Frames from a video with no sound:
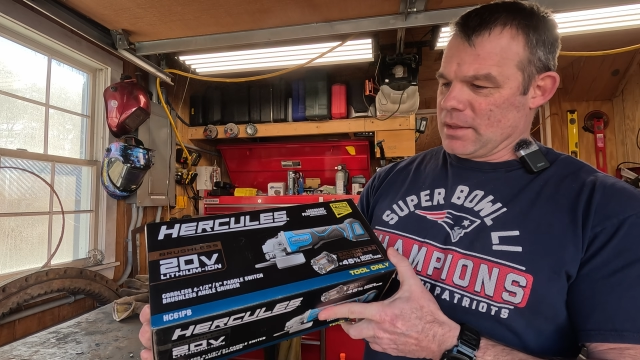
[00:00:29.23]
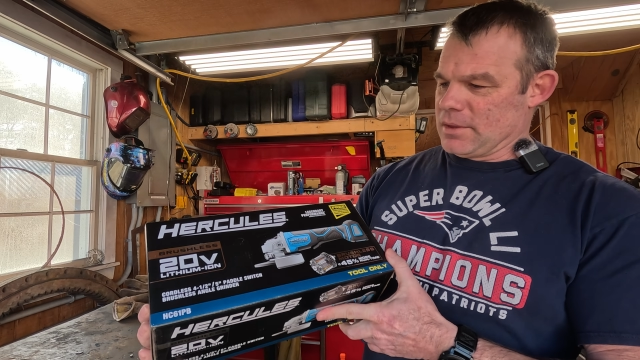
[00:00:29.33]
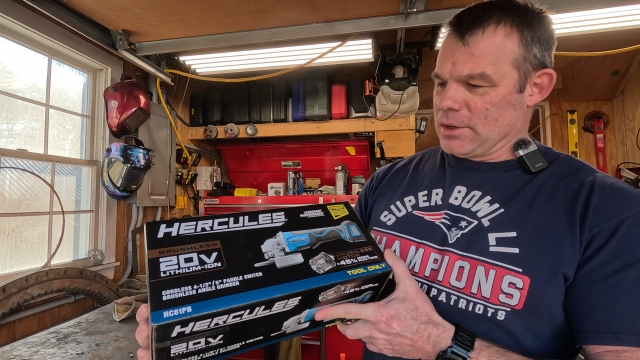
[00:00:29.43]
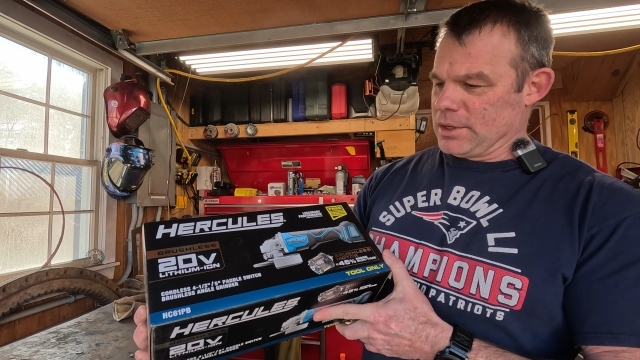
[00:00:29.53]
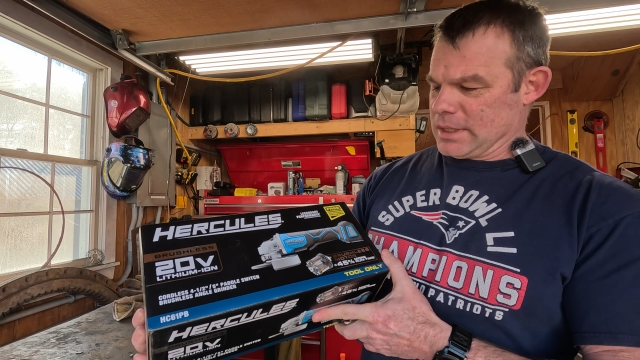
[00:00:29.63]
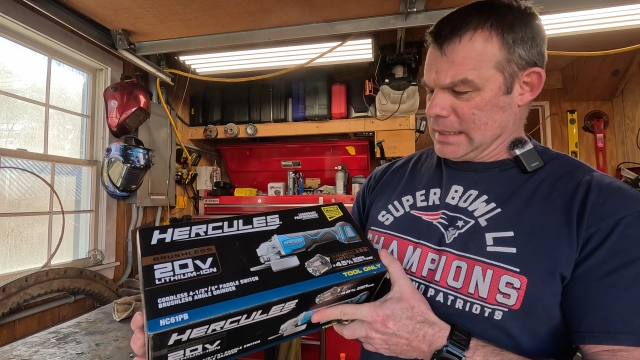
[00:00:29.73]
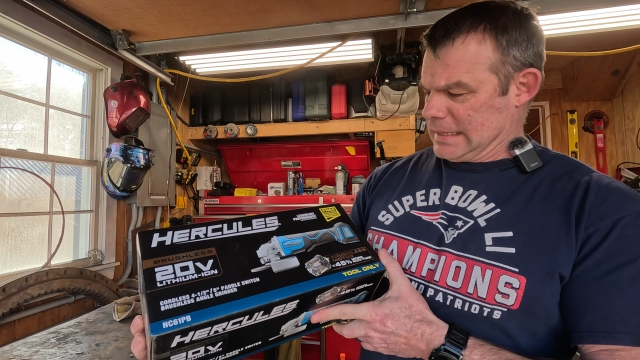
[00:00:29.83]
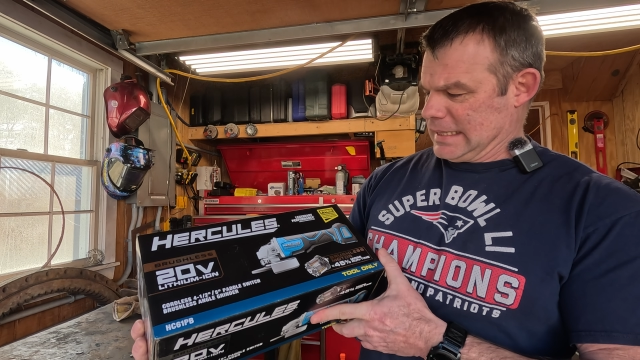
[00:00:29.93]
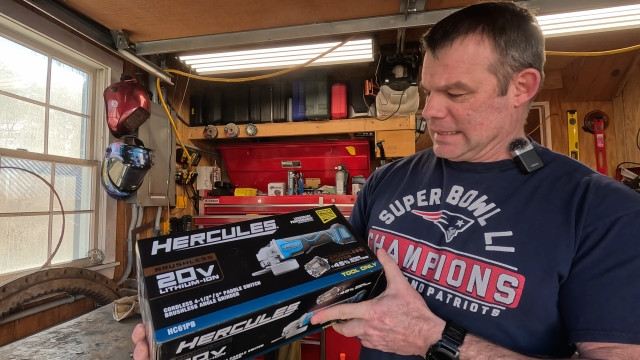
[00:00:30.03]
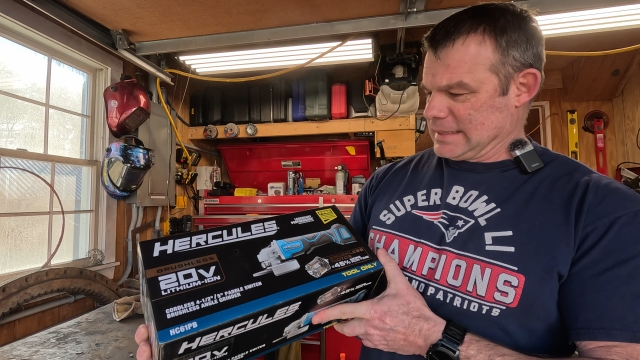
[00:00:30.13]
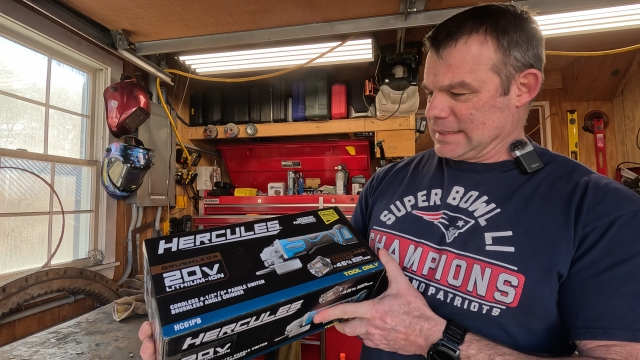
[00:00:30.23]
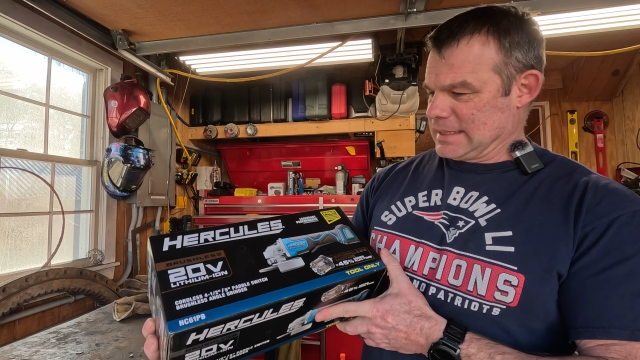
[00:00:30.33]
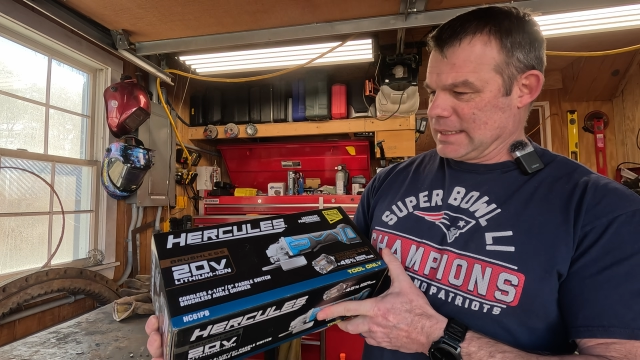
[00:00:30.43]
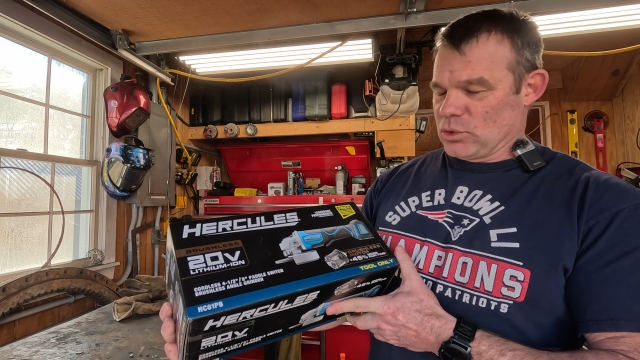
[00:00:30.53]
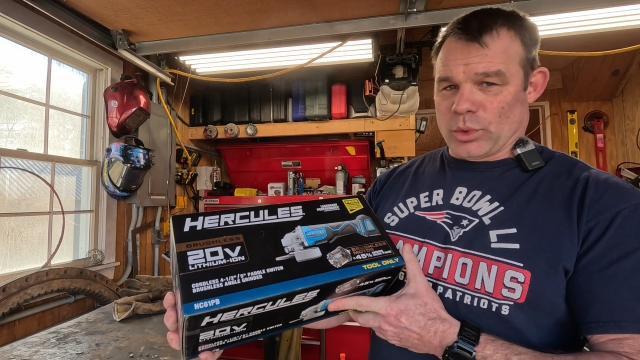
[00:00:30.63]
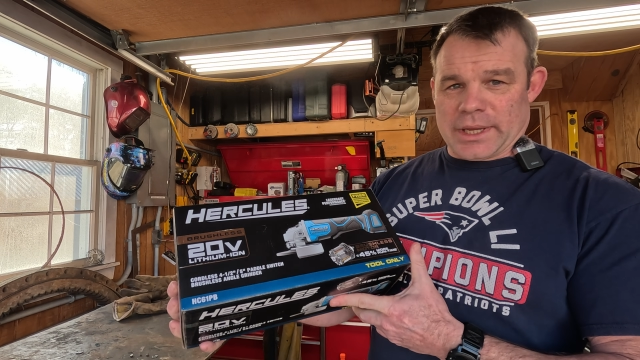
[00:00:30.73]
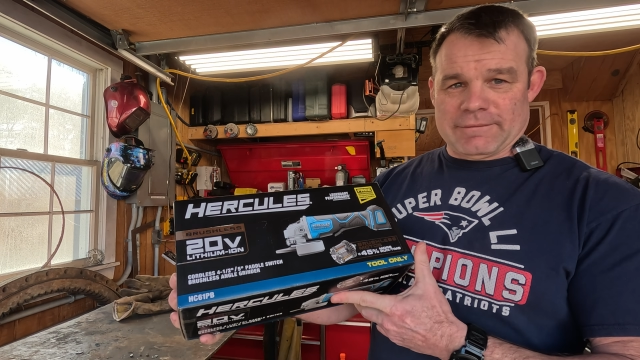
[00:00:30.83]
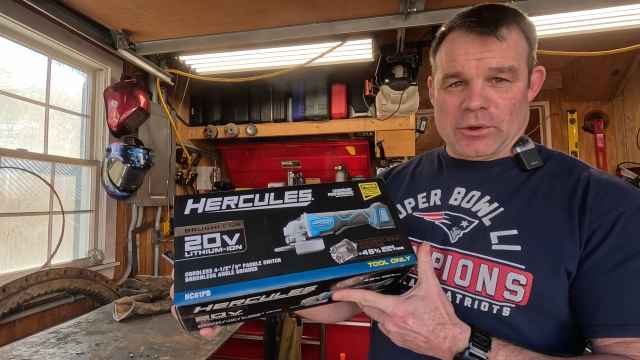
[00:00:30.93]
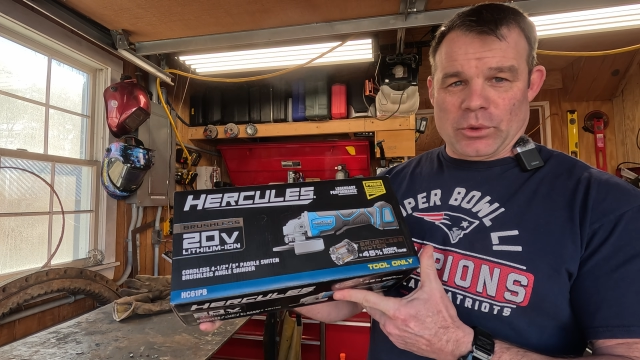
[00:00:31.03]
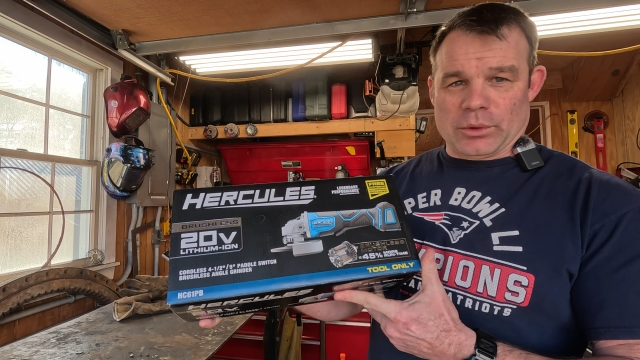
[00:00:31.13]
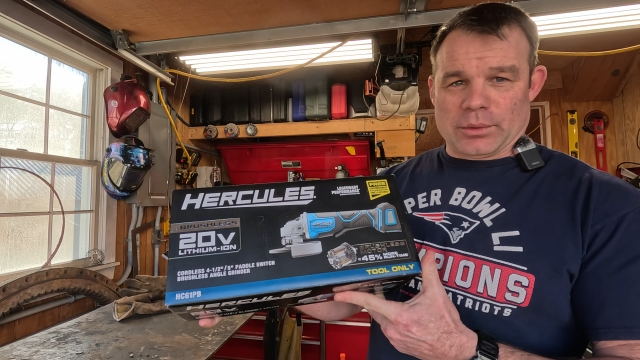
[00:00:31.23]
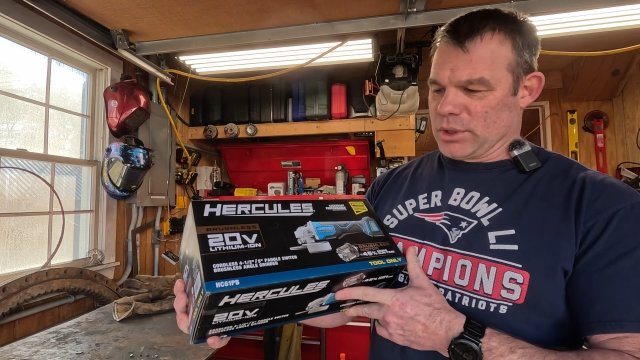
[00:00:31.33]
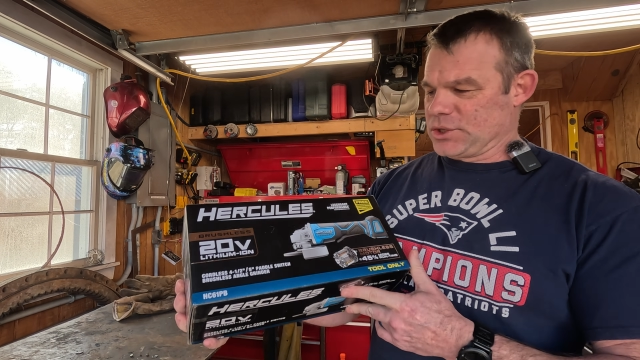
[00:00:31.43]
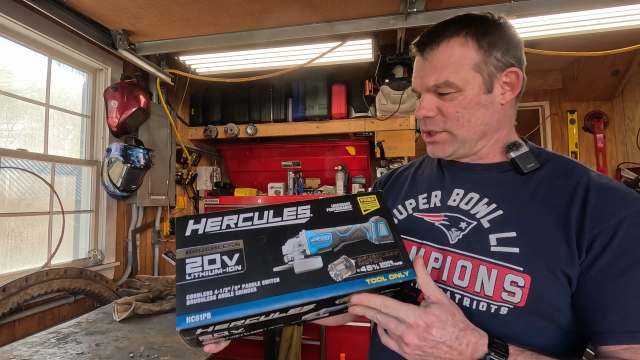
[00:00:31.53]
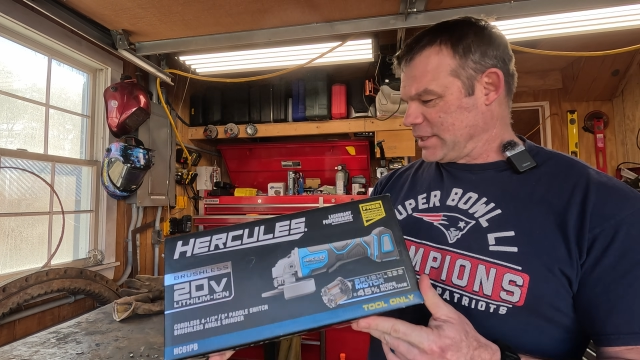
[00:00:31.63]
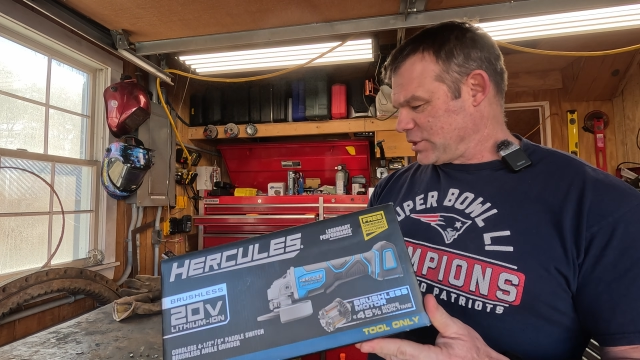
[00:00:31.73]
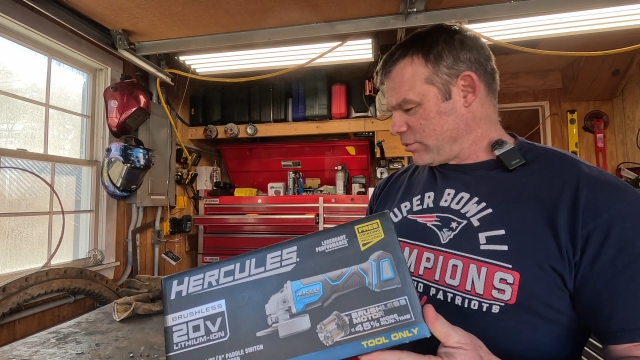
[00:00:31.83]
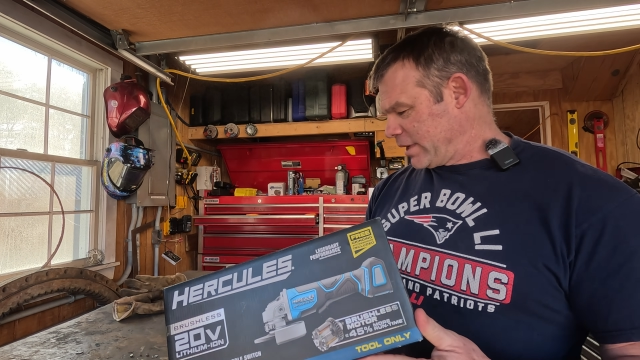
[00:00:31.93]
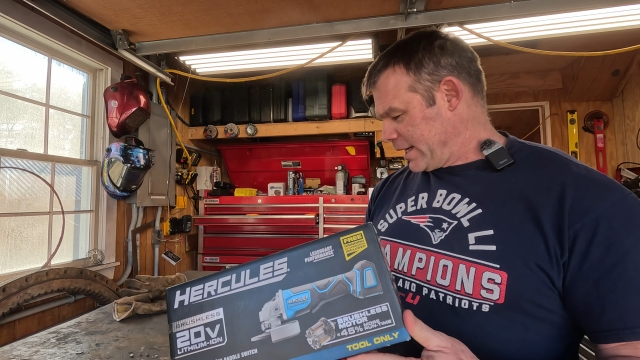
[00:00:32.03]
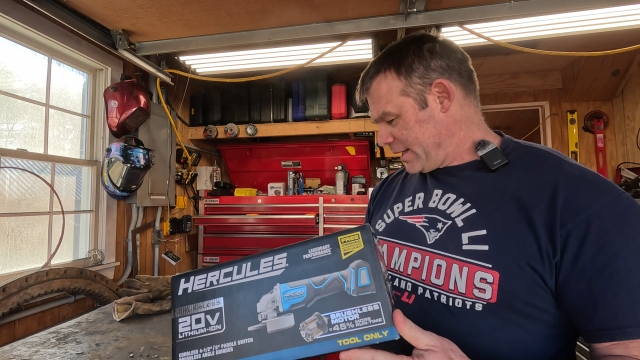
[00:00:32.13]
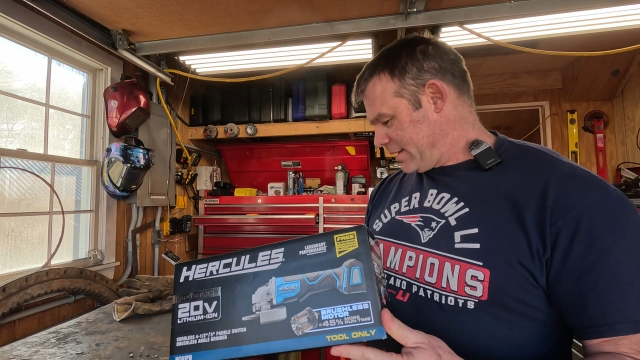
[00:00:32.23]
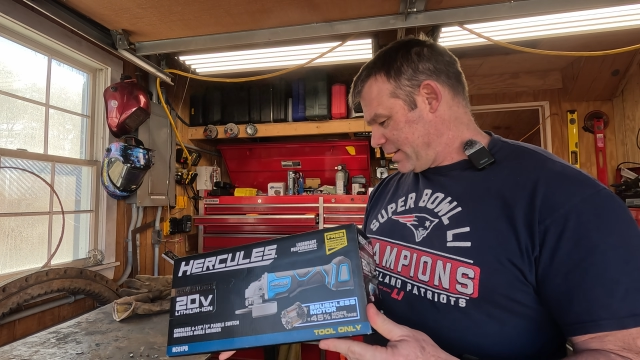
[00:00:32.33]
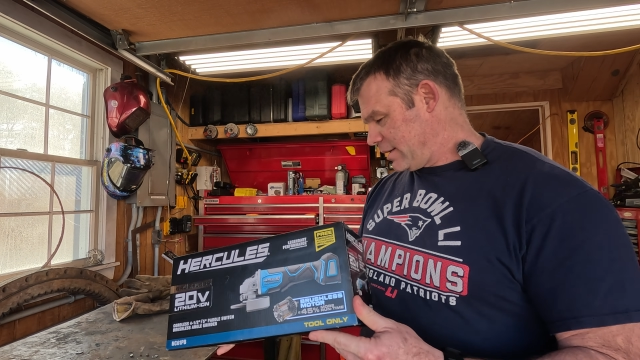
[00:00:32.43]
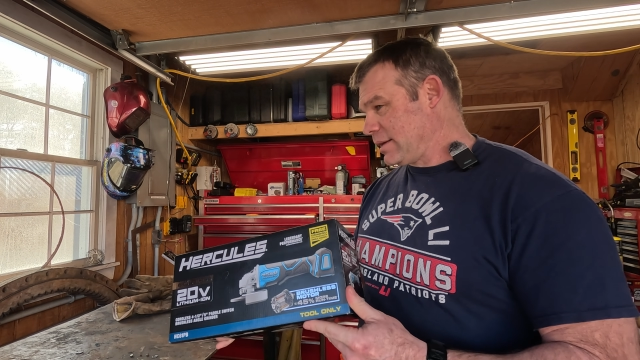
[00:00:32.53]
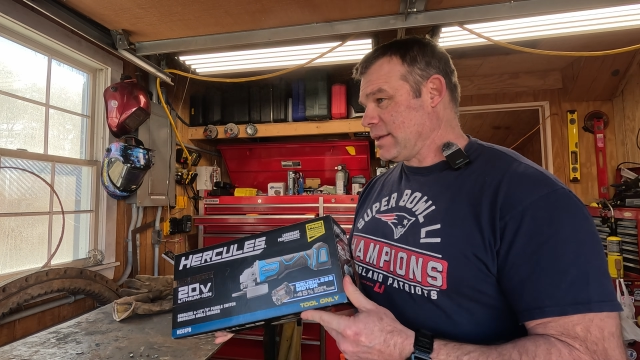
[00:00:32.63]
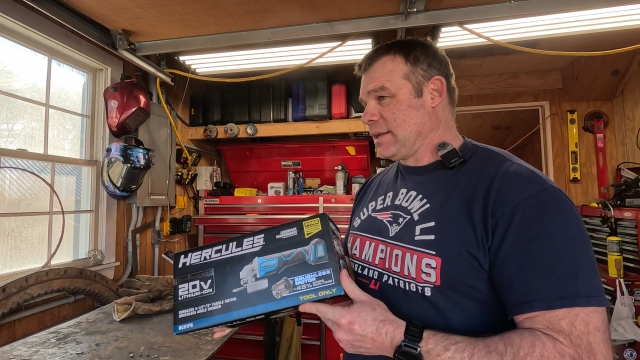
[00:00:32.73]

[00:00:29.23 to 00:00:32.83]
the Hercules 20 volt brushless grinder.